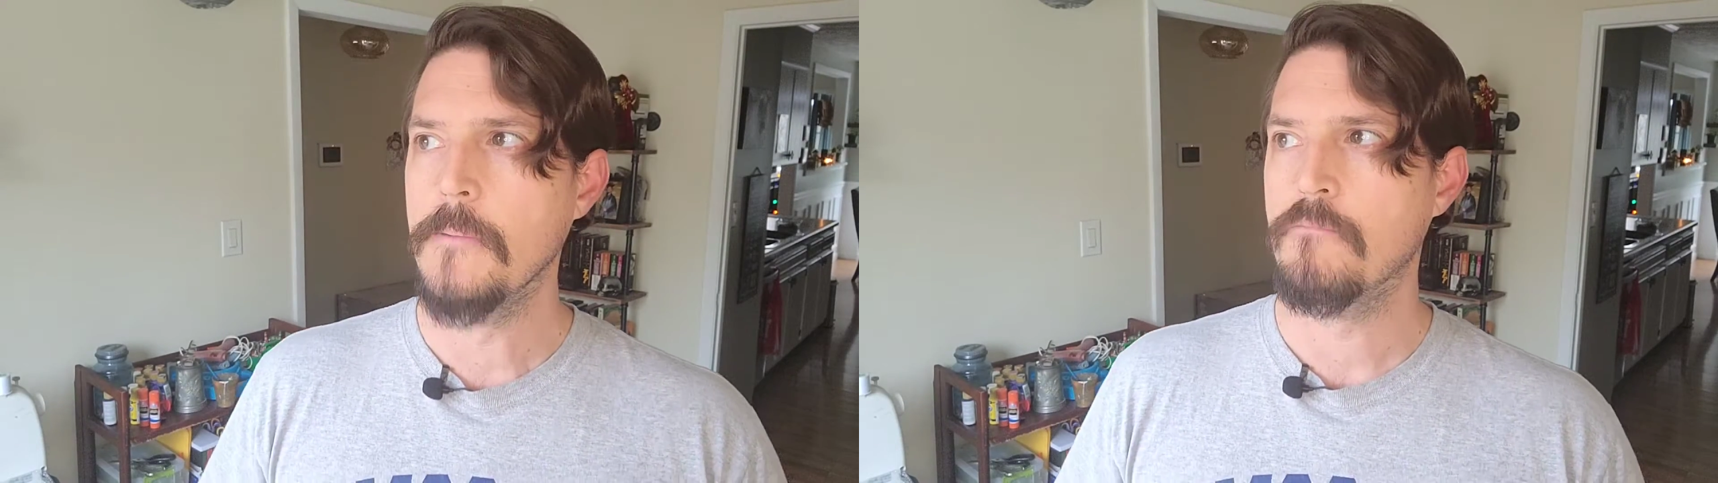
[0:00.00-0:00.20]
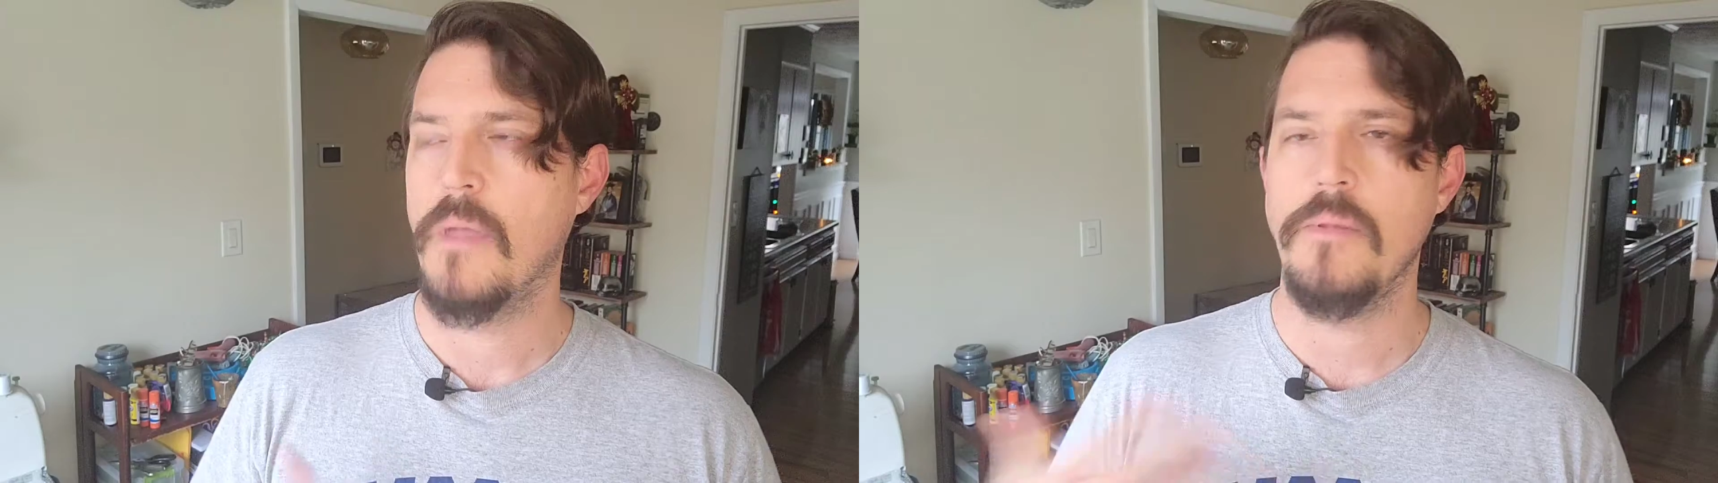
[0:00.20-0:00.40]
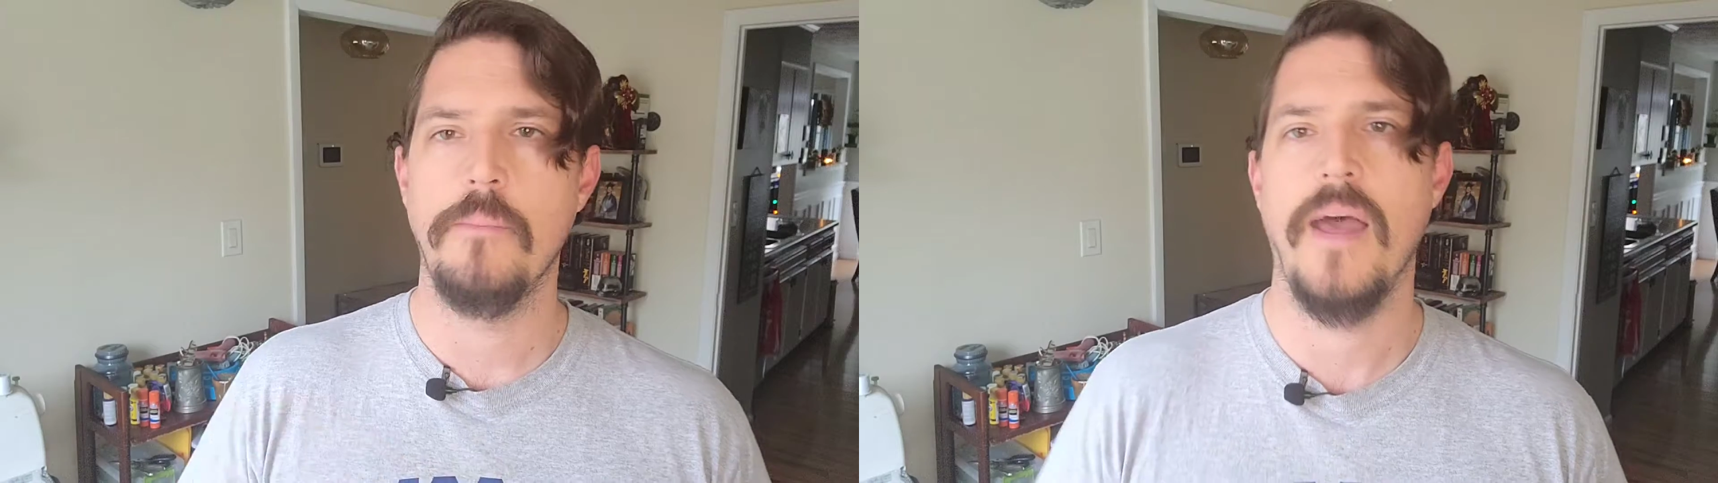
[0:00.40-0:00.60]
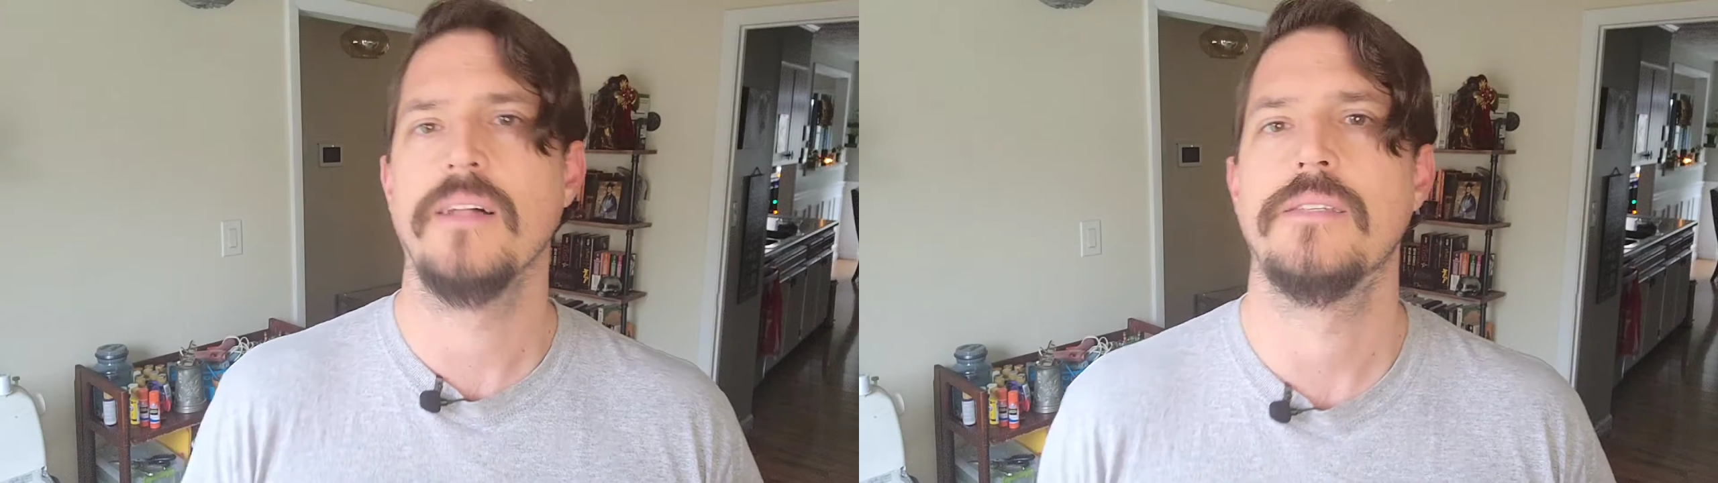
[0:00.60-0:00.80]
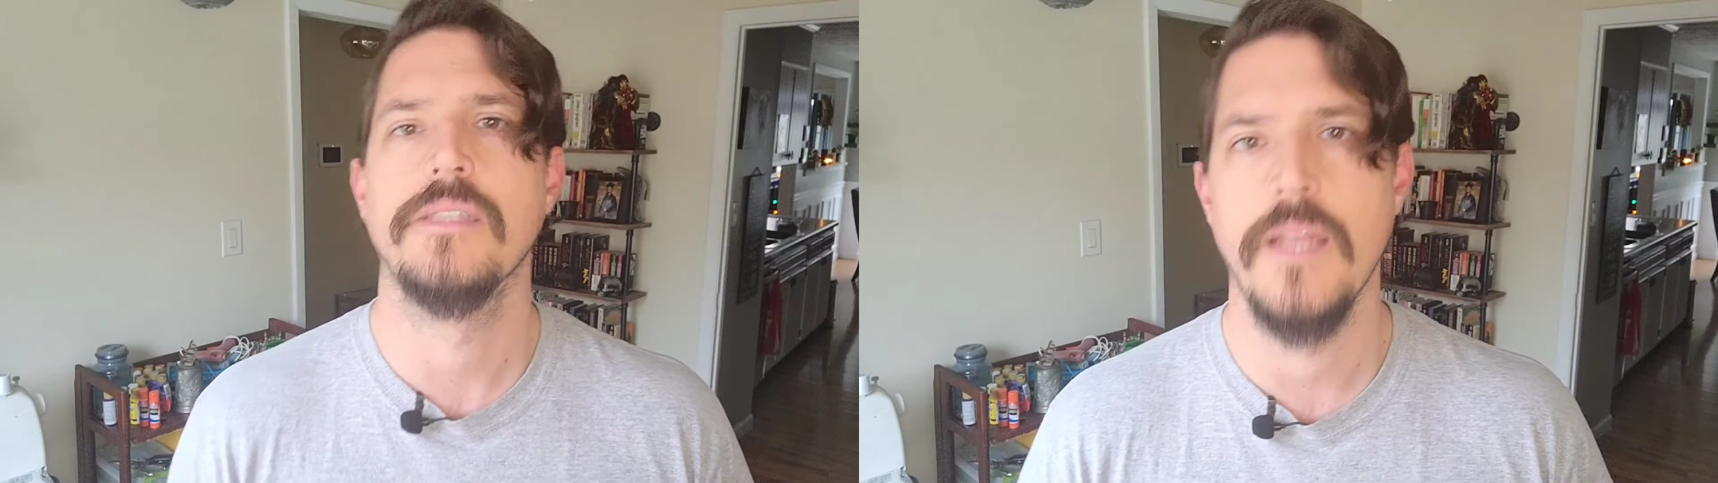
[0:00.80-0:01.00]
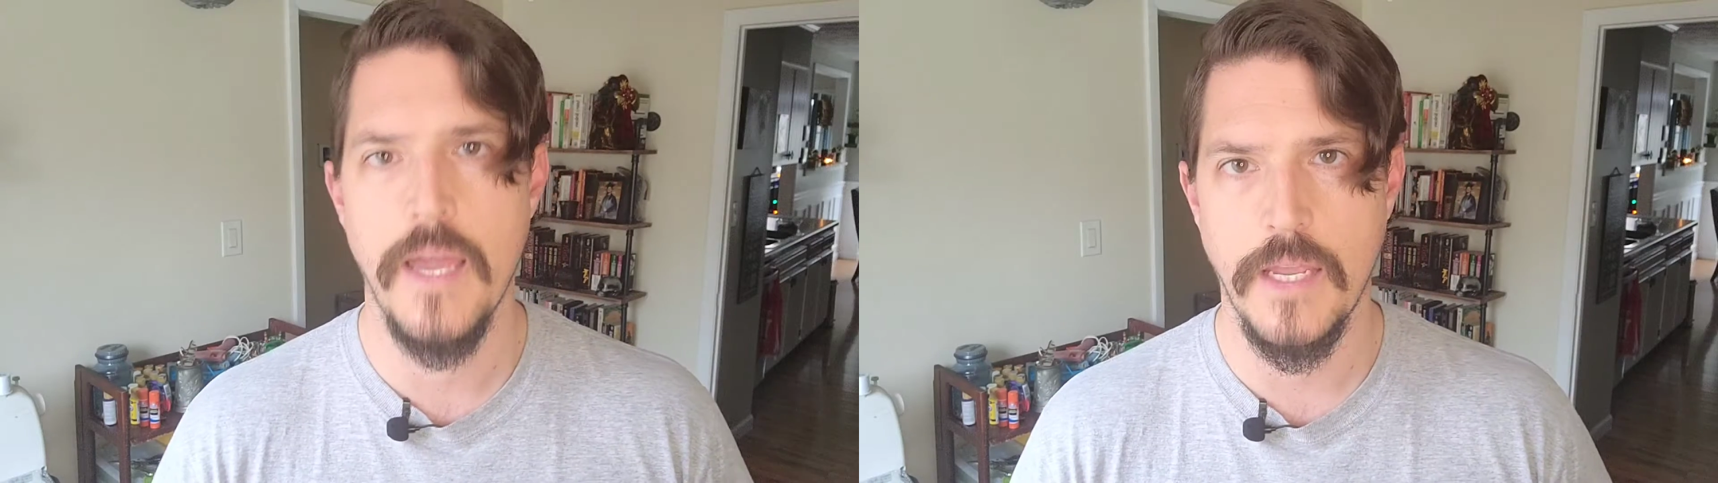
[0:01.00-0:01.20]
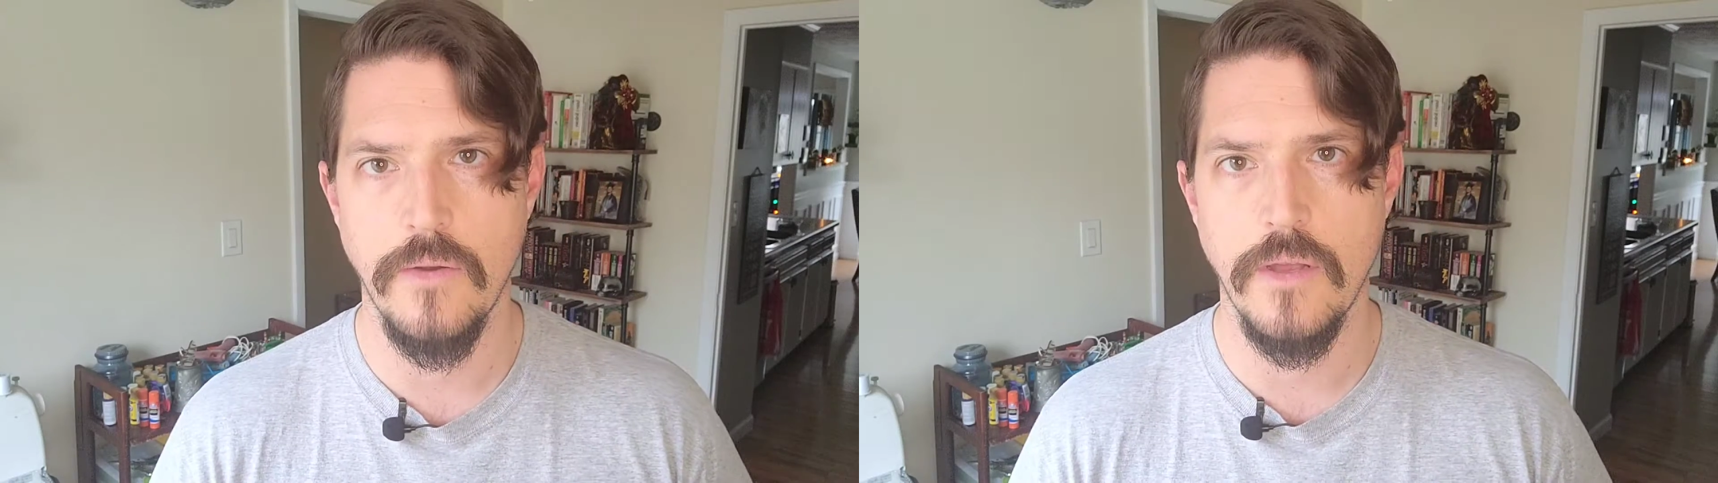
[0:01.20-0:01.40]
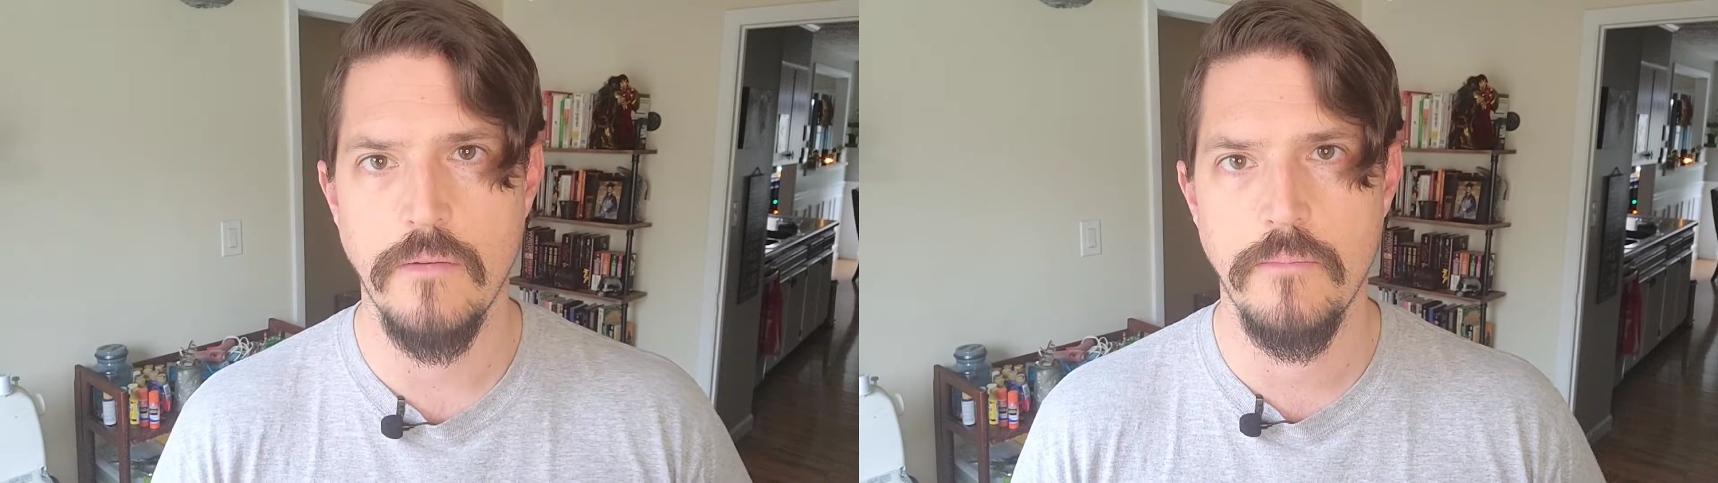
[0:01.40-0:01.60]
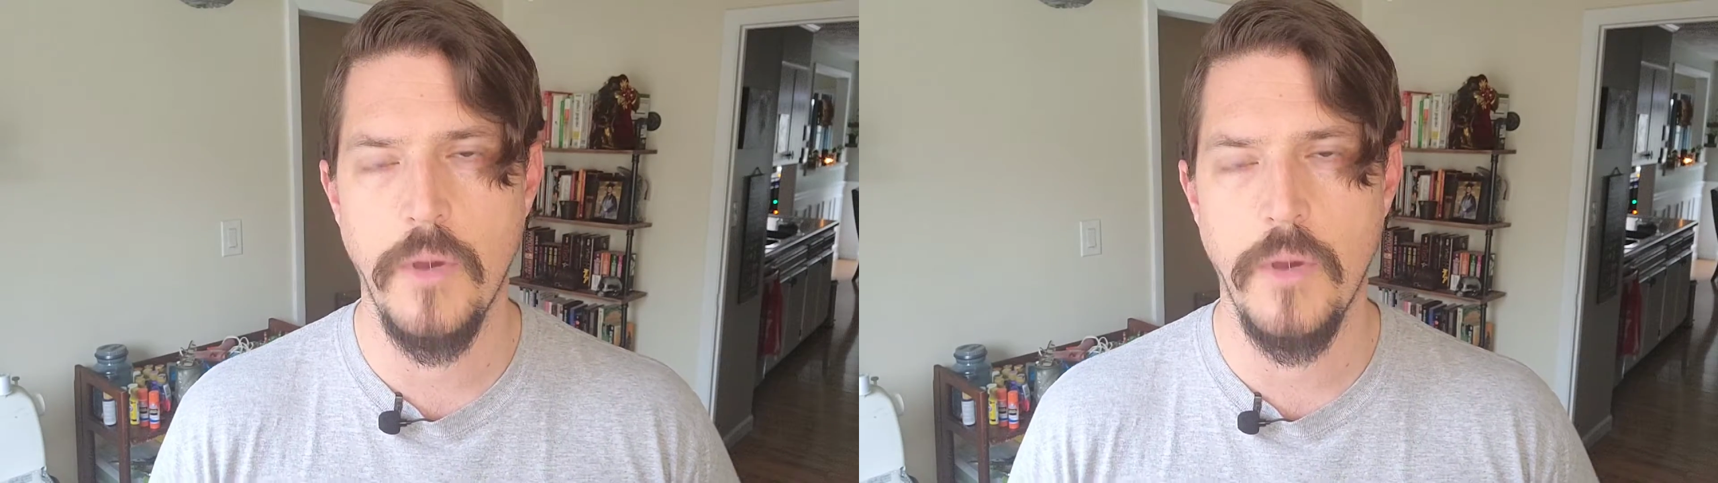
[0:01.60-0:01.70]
maybe the balance isn't accurate,